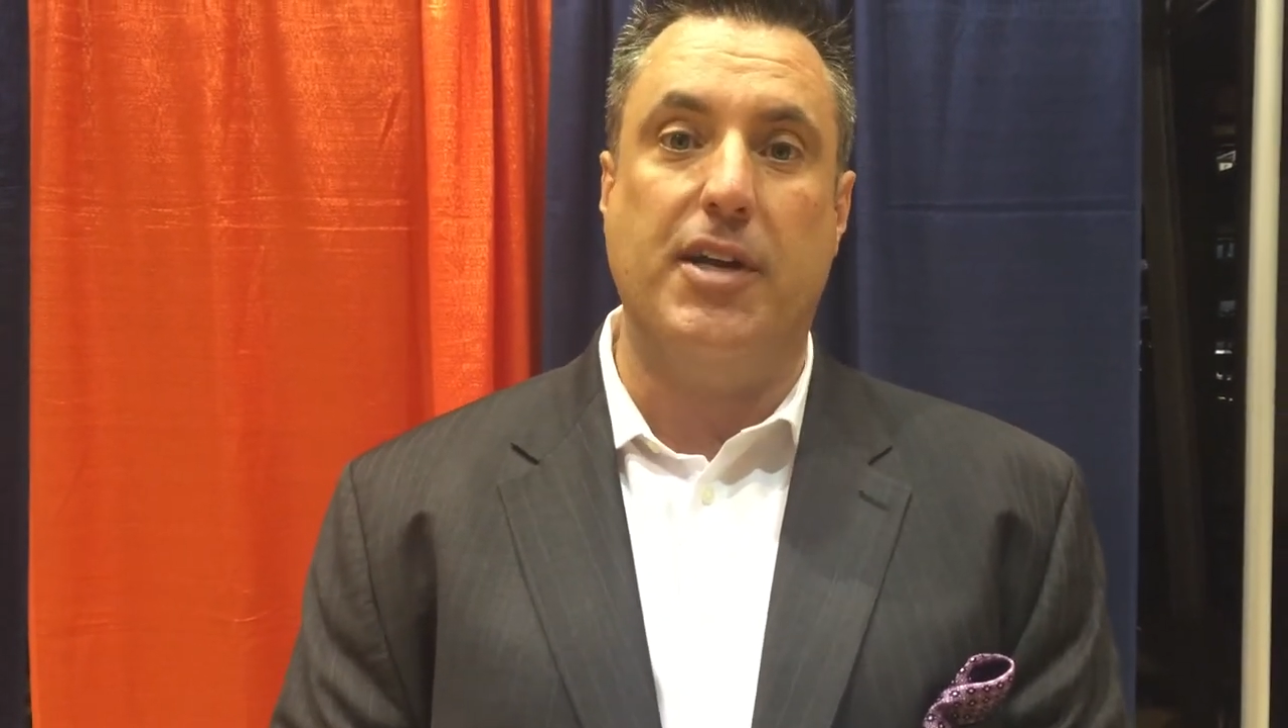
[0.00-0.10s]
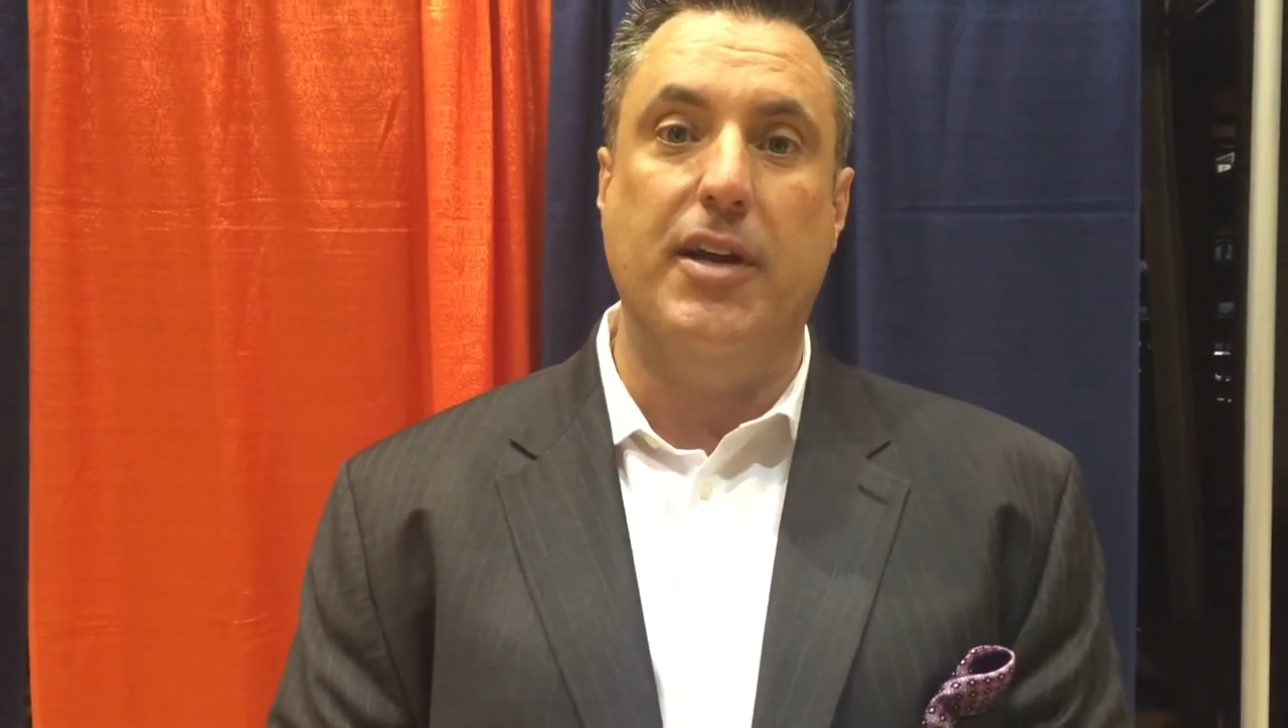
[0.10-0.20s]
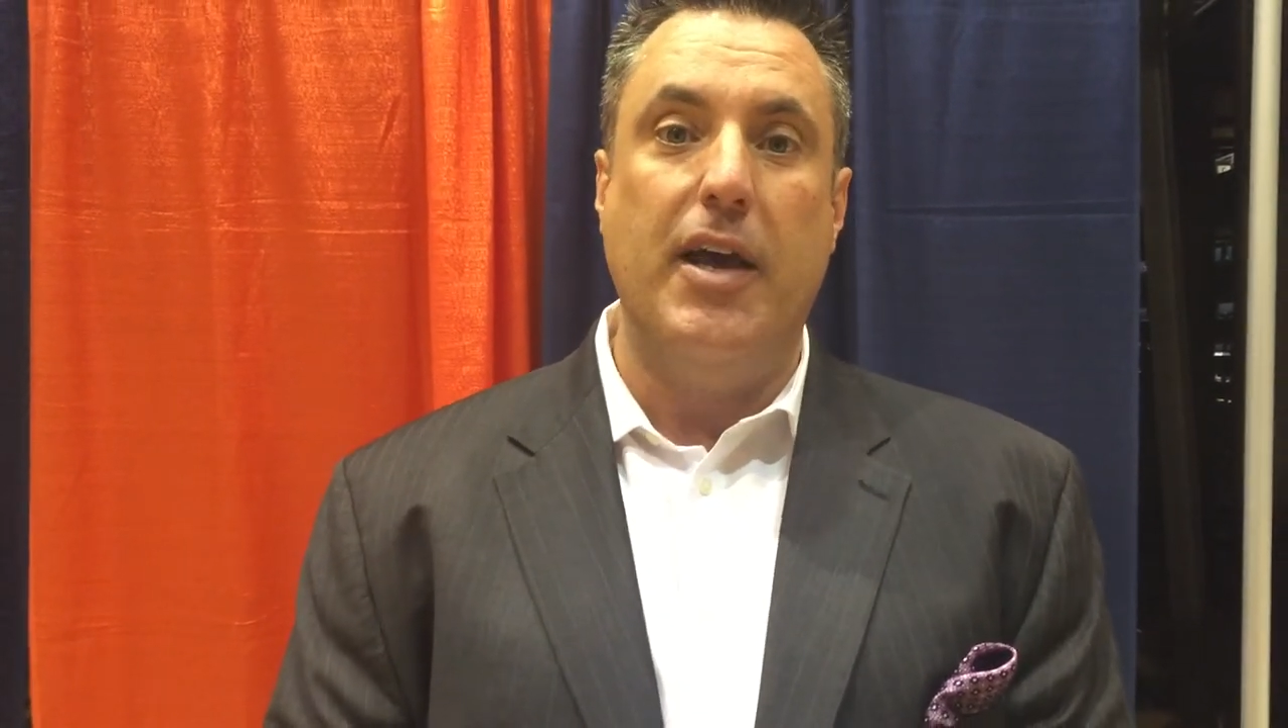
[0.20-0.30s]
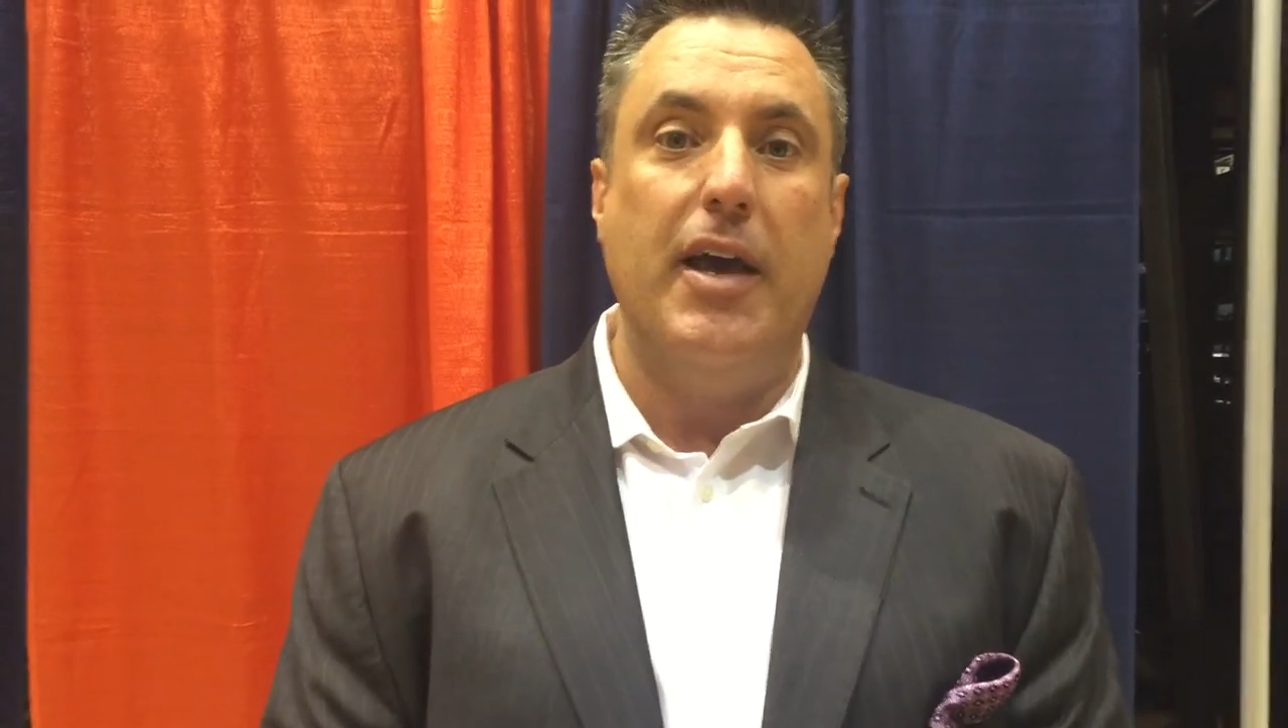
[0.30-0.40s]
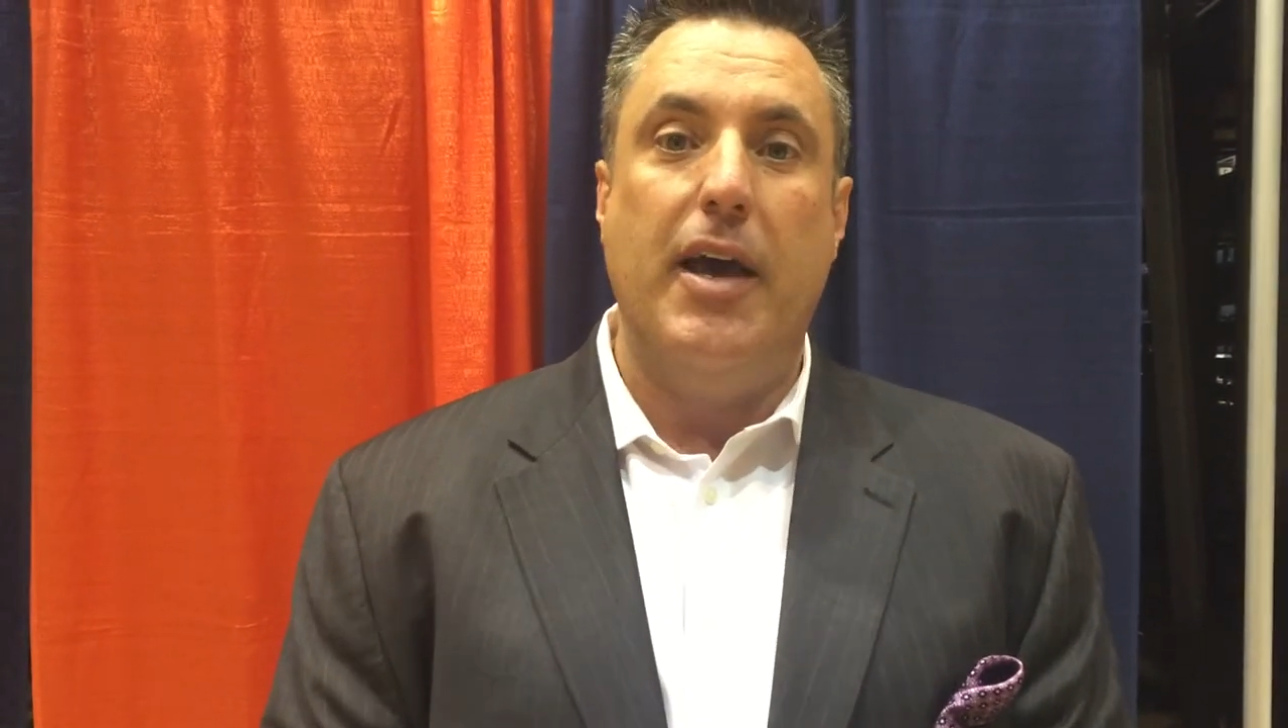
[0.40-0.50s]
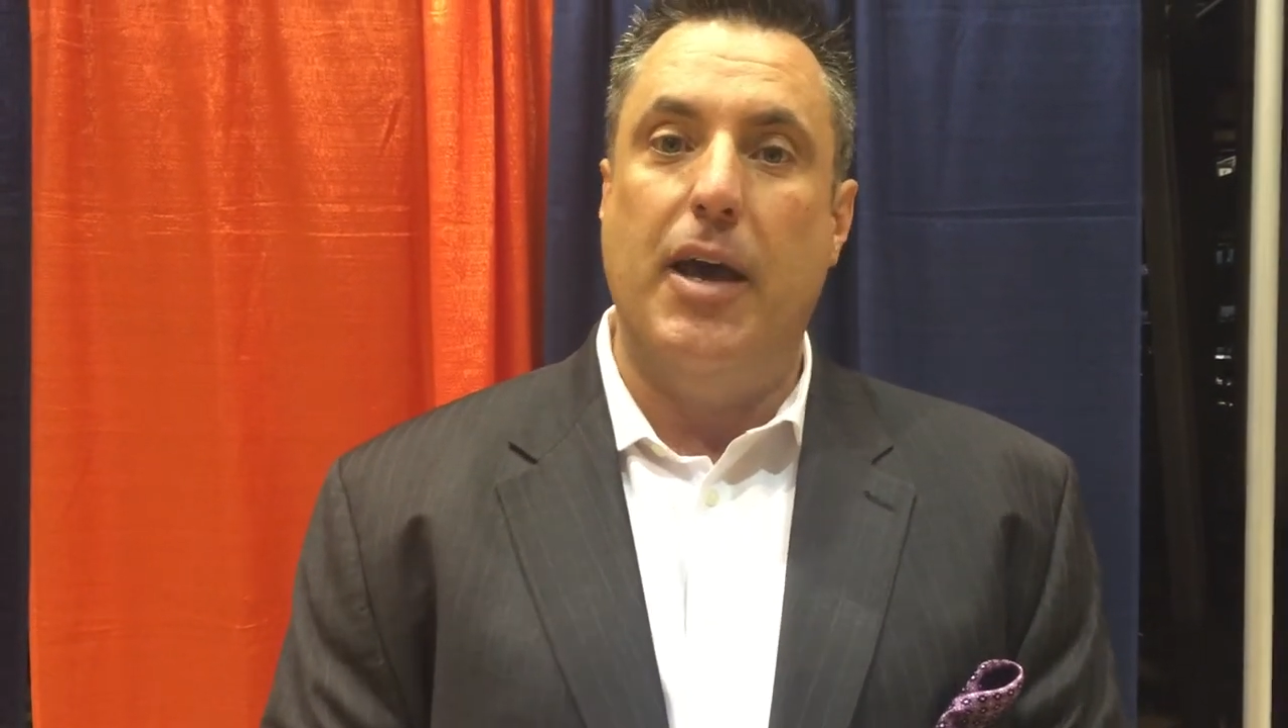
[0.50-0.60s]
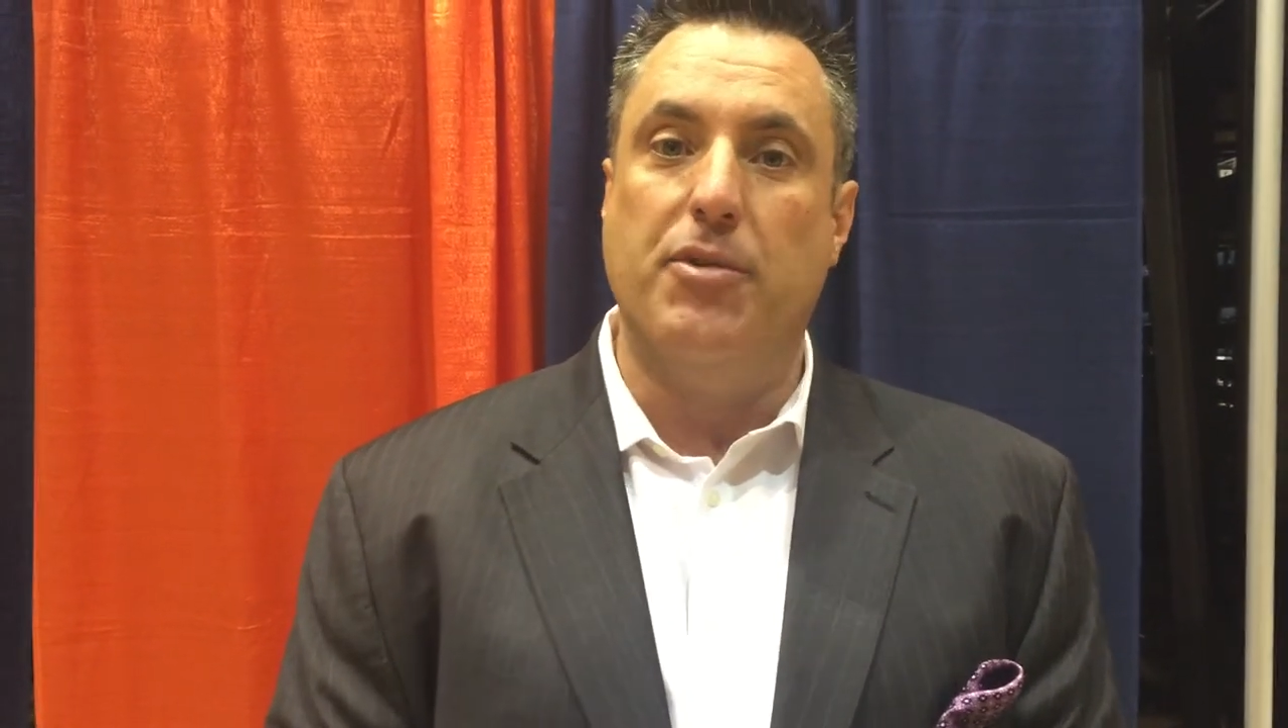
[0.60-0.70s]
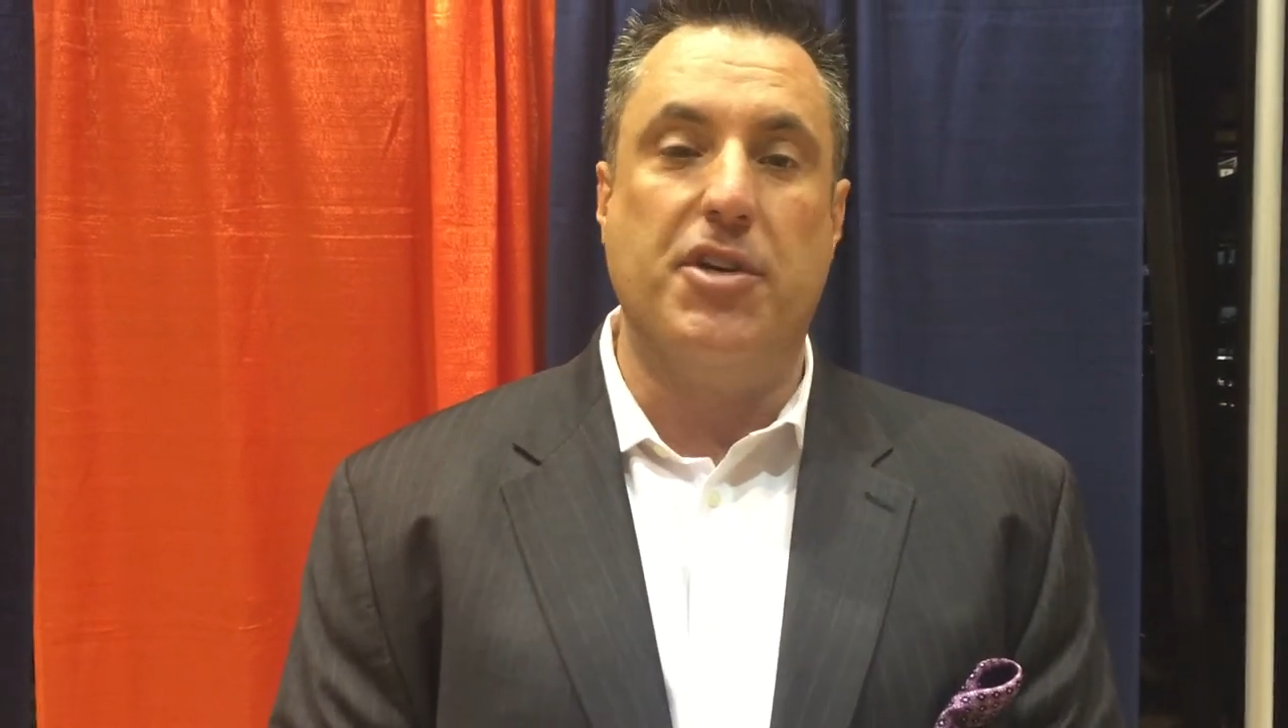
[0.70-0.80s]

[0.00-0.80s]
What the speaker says: And it was